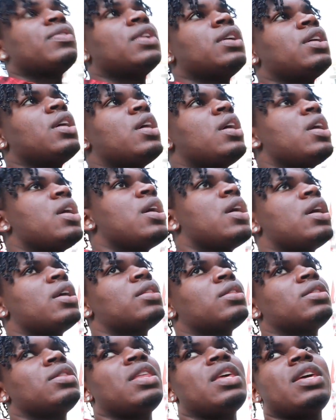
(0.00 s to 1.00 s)
it.
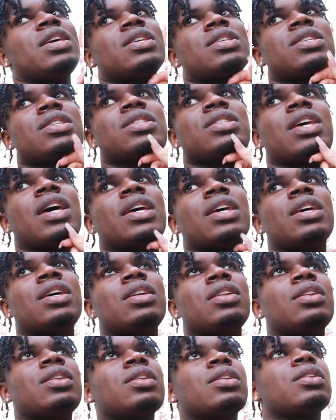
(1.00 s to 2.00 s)
The
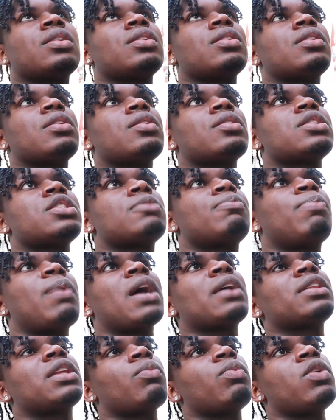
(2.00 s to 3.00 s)
second
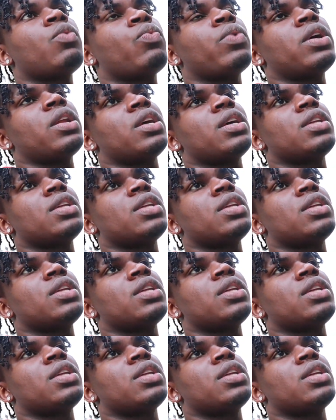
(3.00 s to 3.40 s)
spot that we went